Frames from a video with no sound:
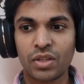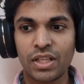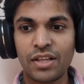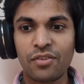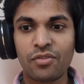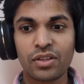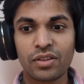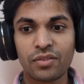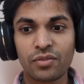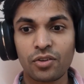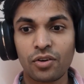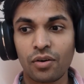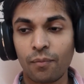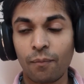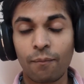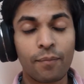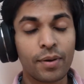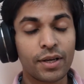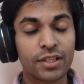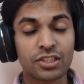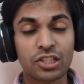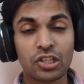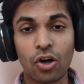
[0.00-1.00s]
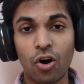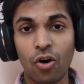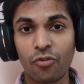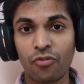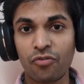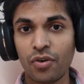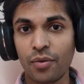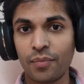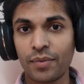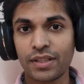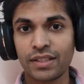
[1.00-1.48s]
Even though, because a
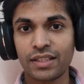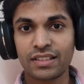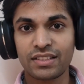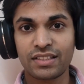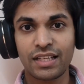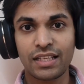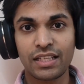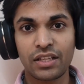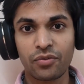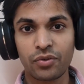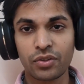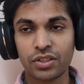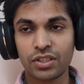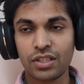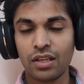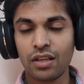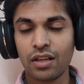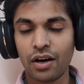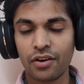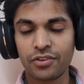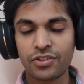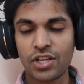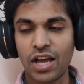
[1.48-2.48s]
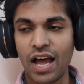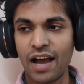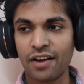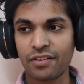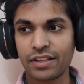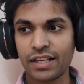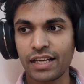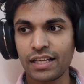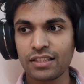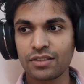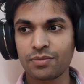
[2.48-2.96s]
lot of women, they say they would love to
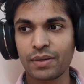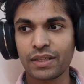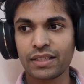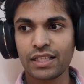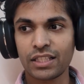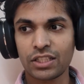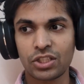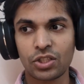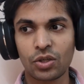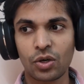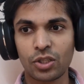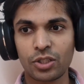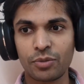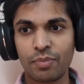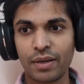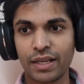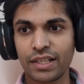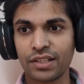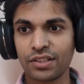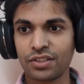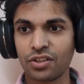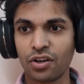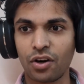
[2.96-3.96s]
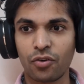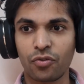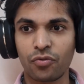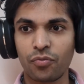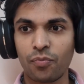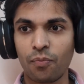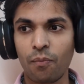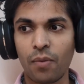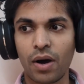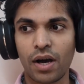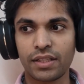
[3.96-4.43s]
have kids, but they don't because of
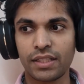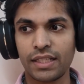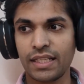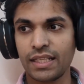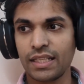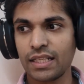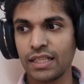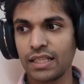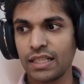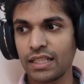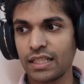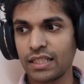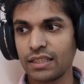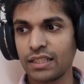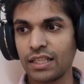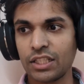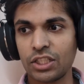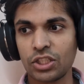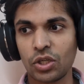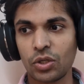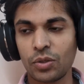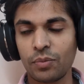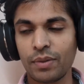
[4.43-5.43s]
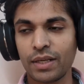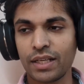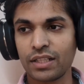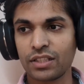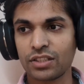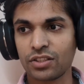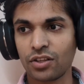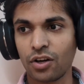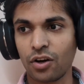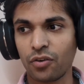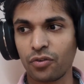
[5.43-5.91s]
money. They don't
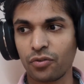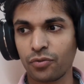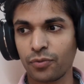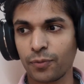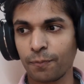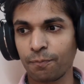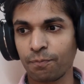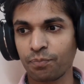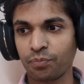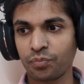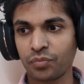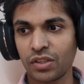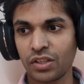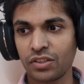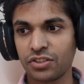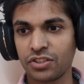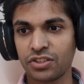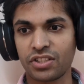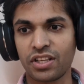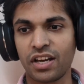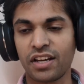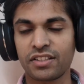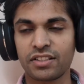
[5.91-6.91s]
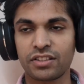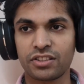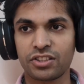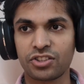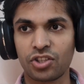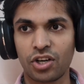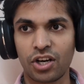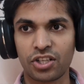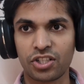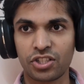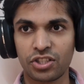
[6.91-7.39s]
because of societal
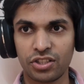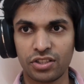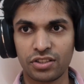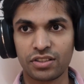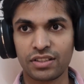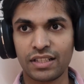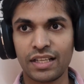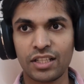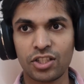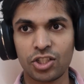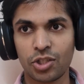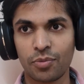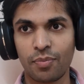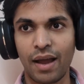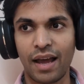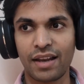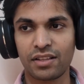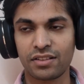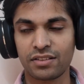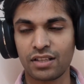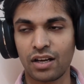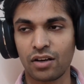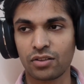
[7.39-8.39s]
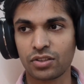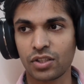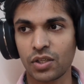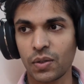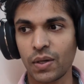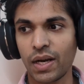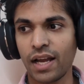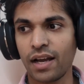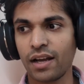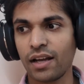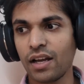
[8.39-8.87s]
structures in Japan and South
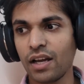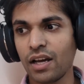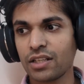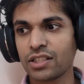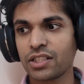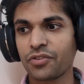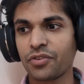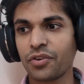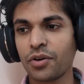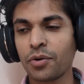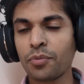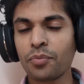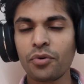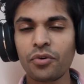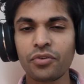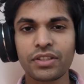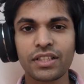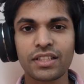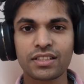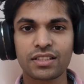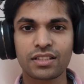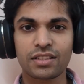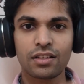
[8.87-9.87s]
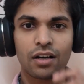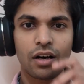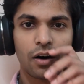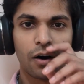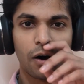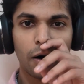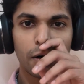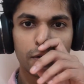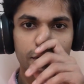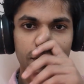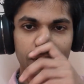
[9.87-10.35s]
Korea. So if we remove these
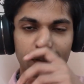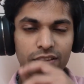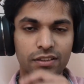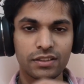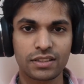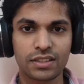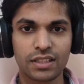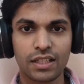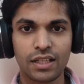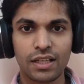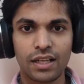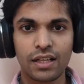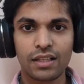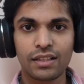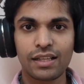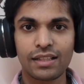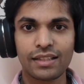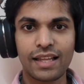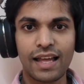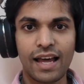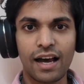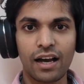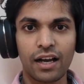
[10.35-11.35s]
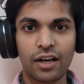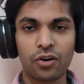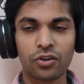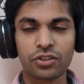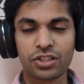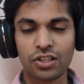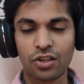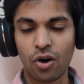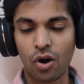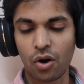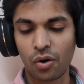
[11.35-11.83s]
hurdles, then that
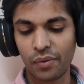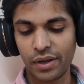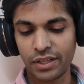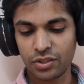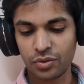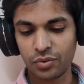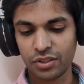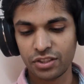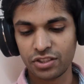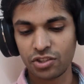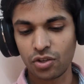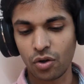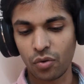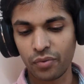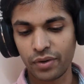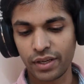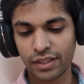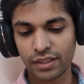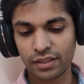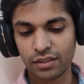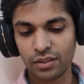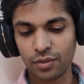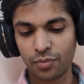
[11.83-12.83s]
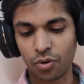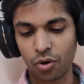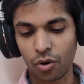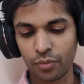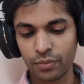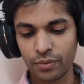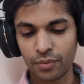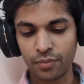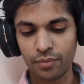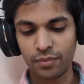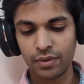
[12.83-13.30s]
goes a long way towards solving the
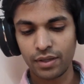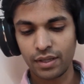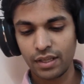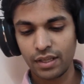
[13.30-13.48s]
problem.